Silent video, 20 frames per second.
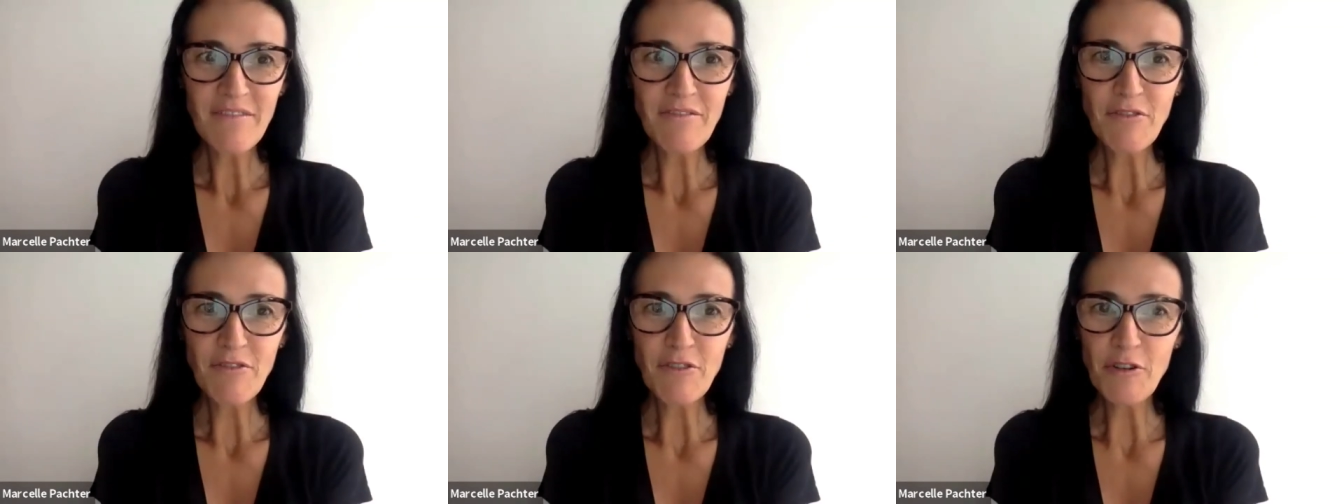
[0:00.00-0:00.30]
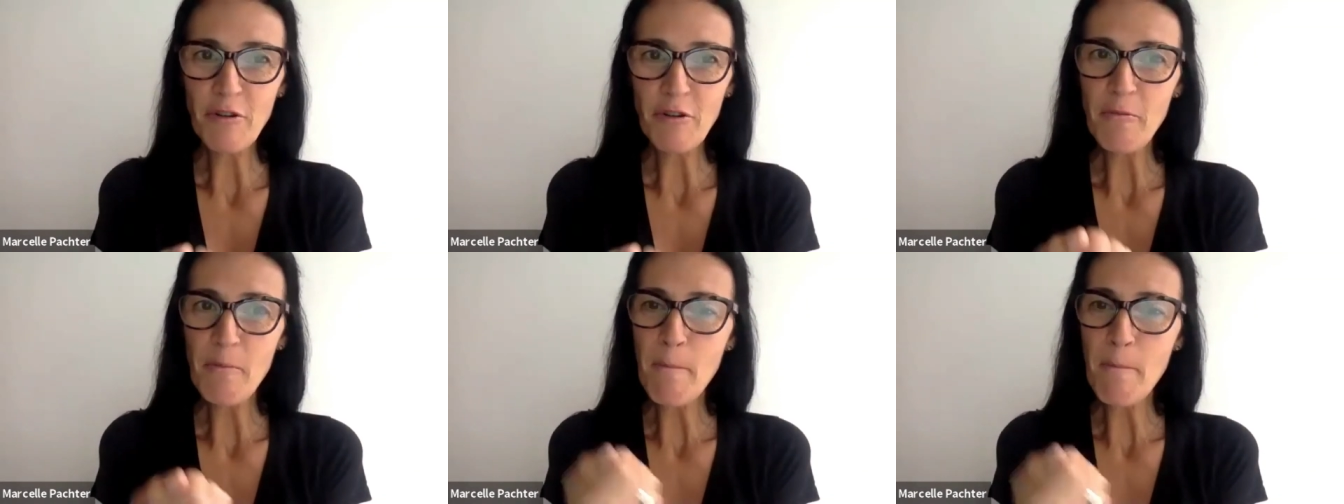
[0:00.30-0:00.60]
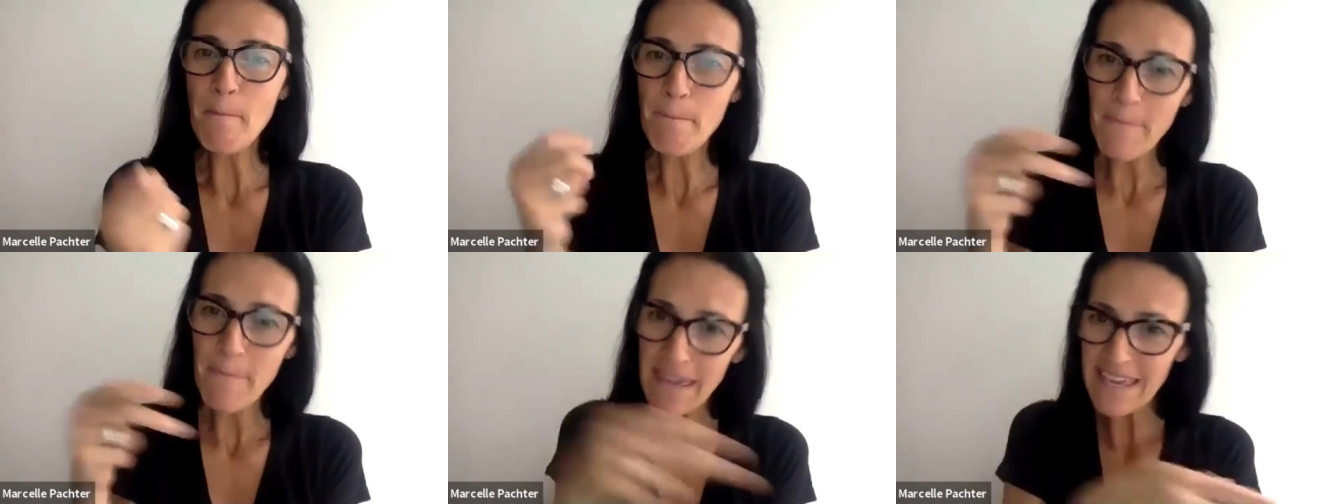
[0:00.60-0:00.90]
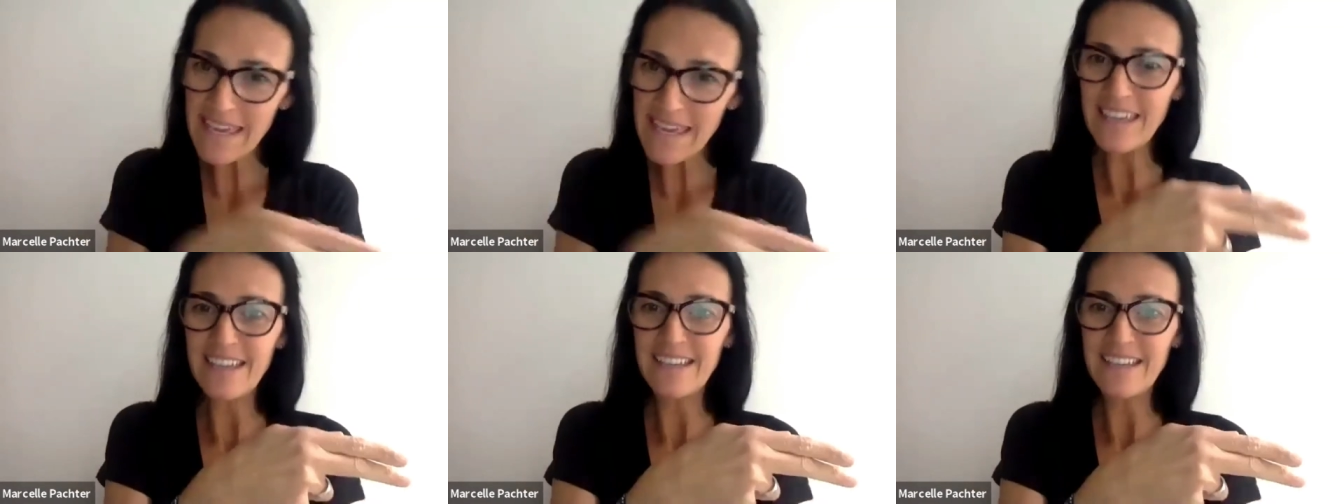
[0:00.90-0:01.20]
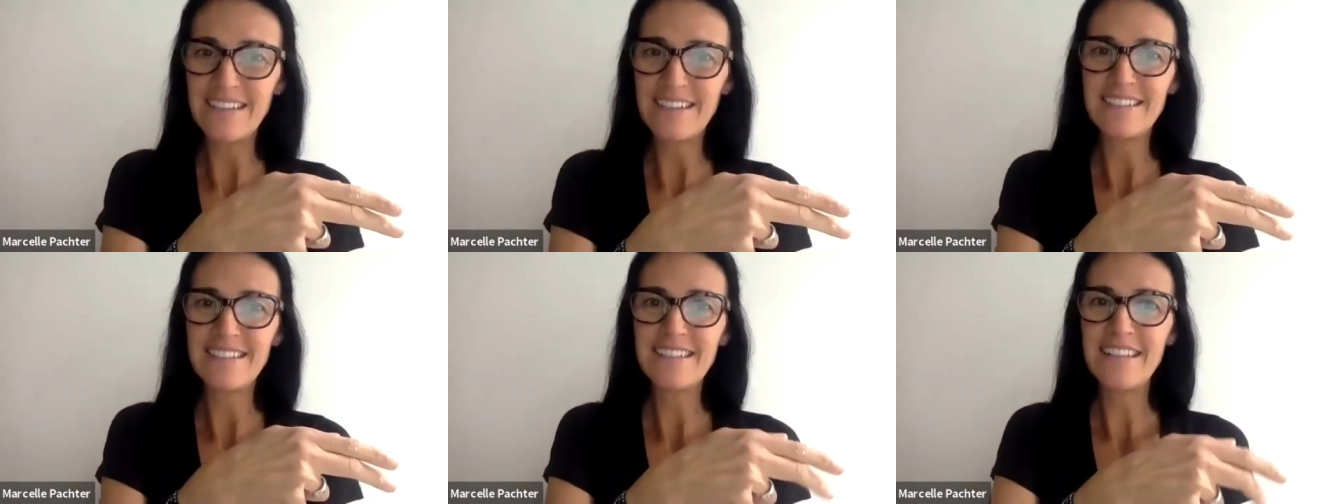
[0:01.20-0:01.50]
for
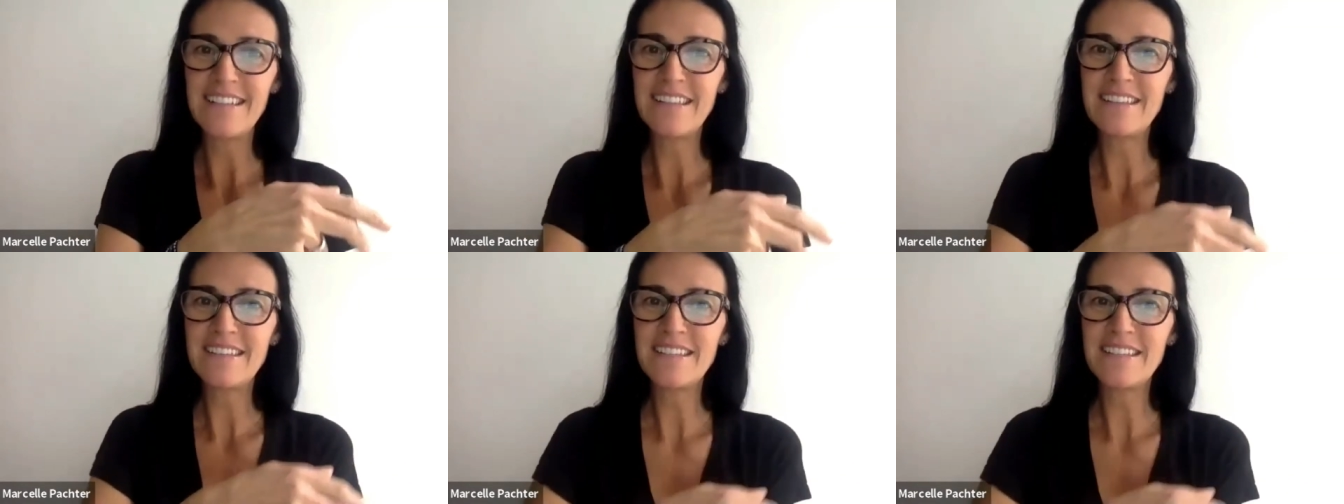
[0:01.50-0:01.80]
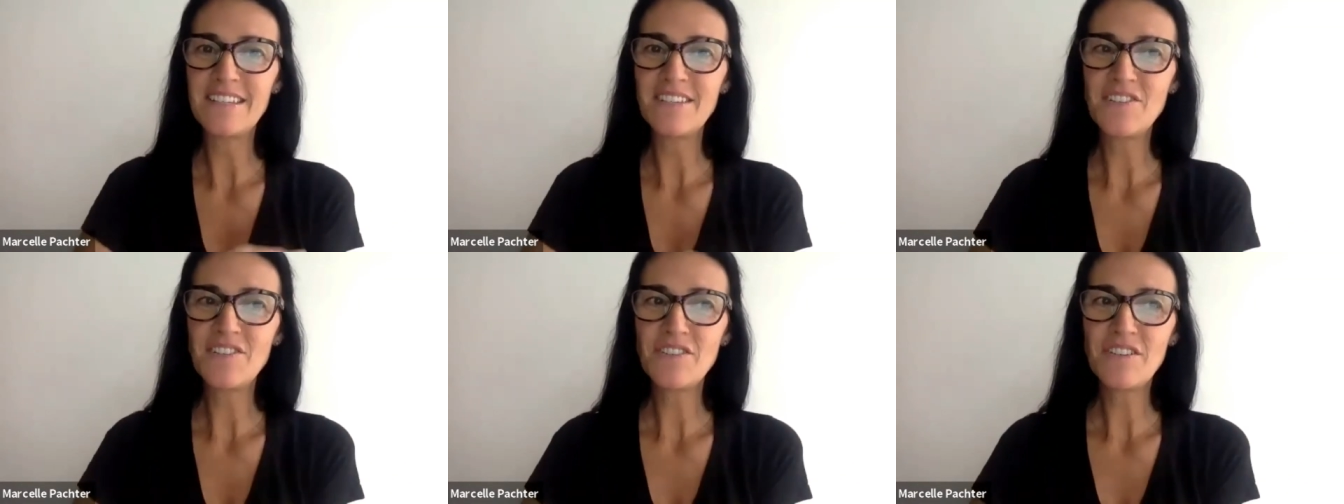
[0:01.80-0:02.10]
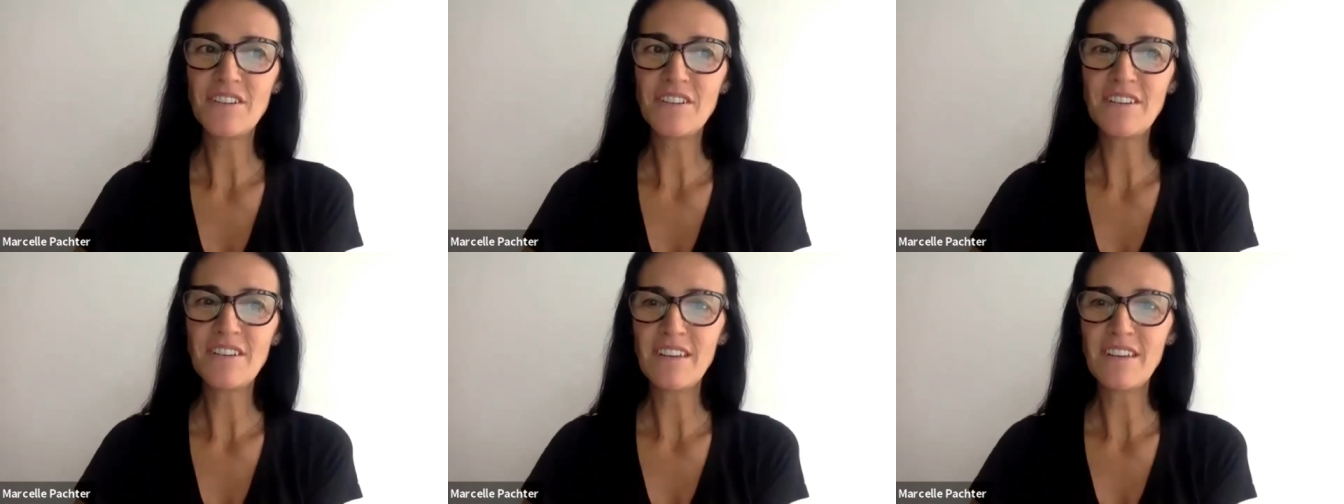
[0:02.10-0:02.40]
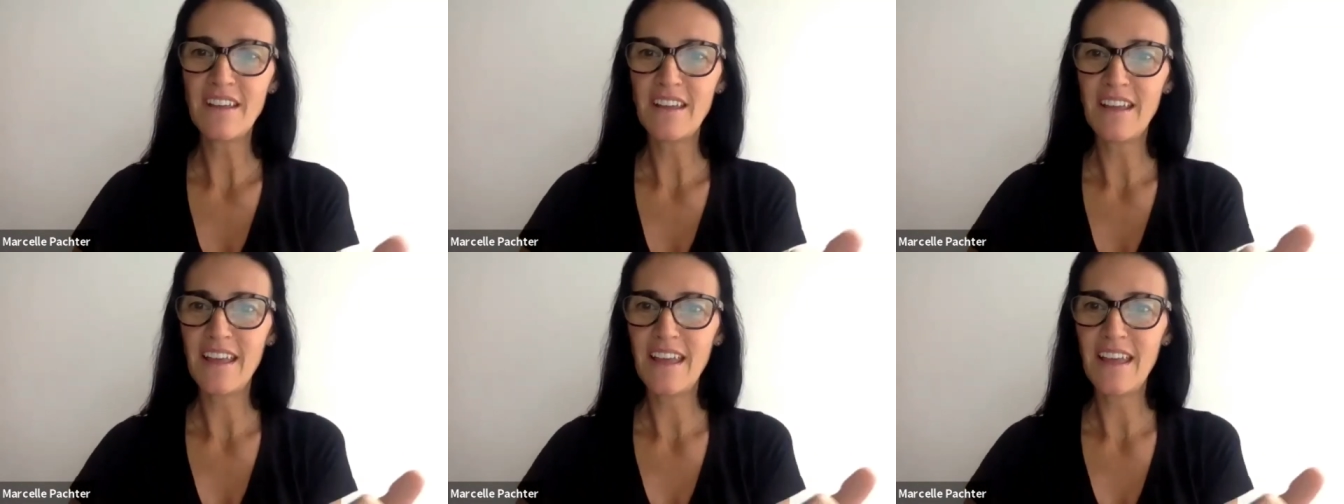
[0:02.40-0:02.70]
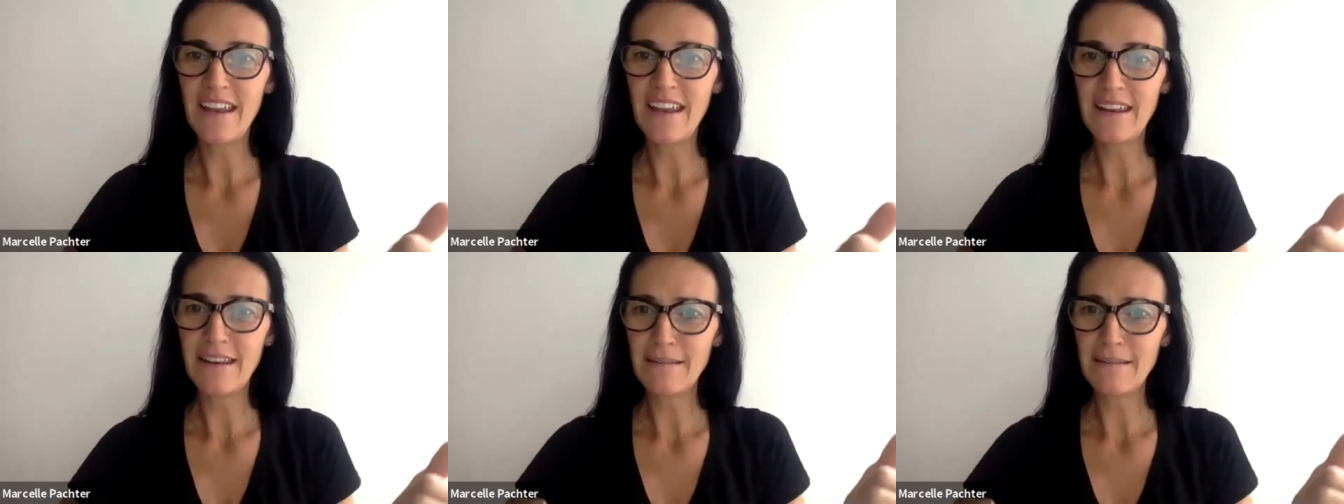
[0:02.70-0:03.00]
making the decision
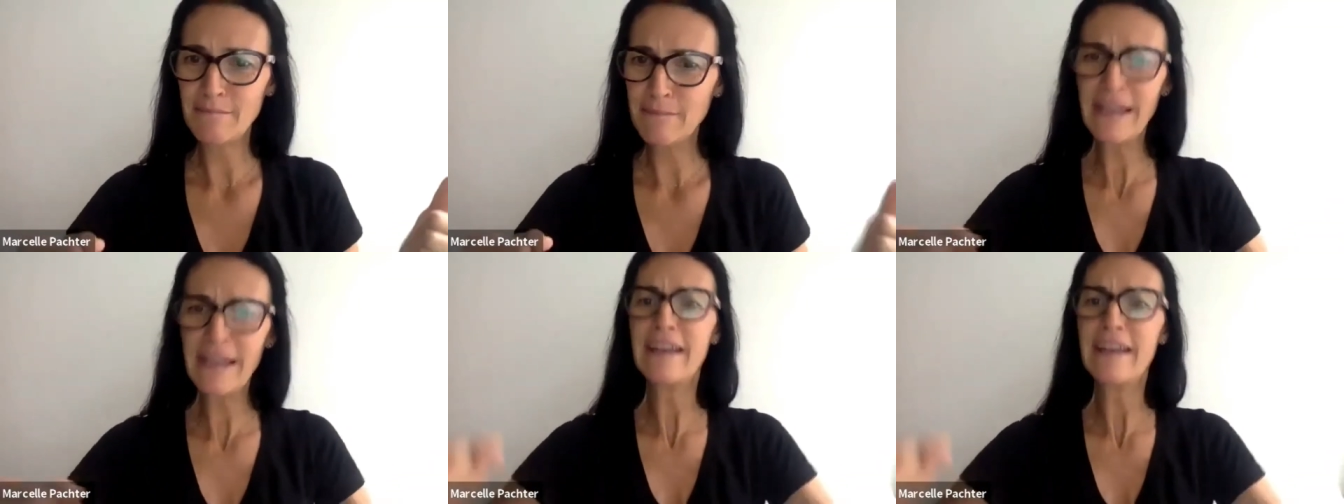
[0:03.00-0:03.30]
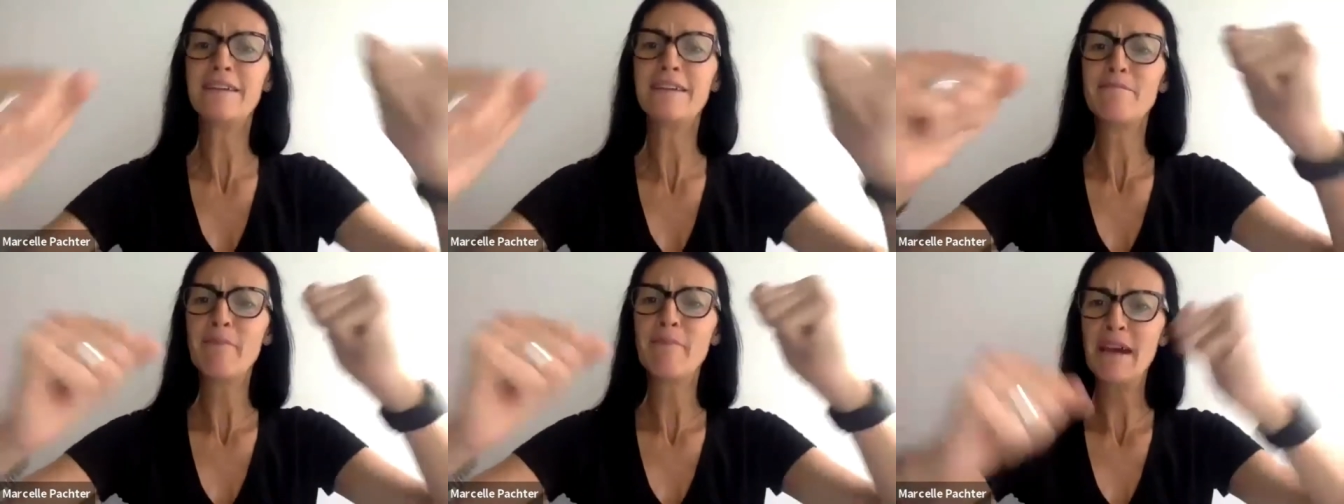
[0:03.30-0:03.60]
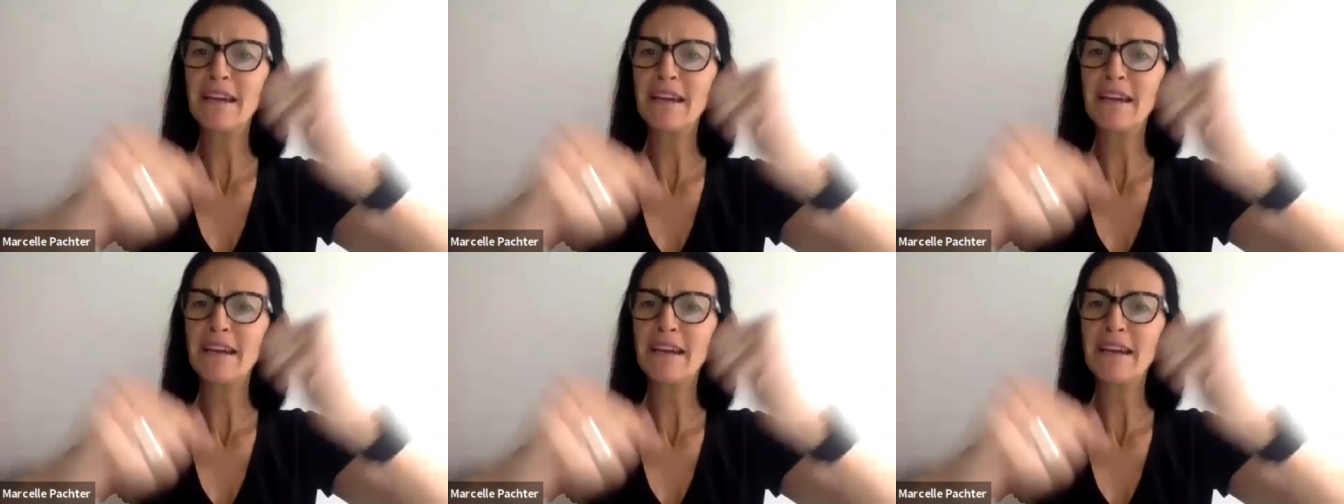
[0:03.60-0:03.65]
and getting